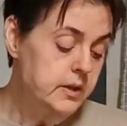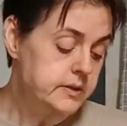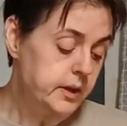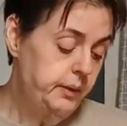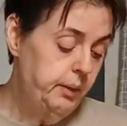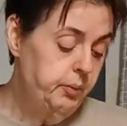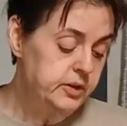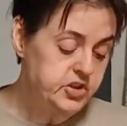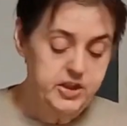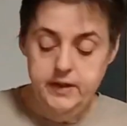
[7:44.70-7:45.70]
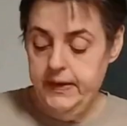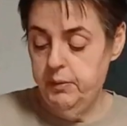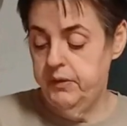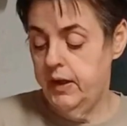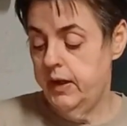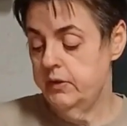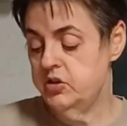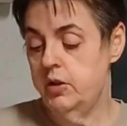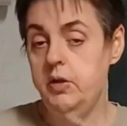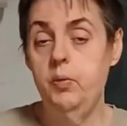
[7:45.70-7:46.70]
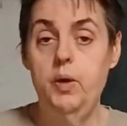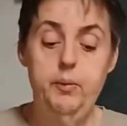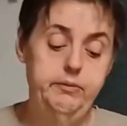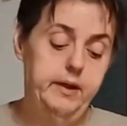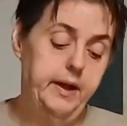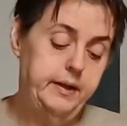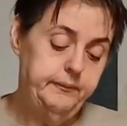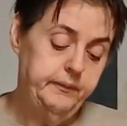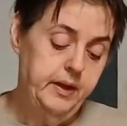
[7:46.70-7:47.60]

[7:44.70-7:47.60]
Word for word: So I wanted to share that with y'all, show you what we've got.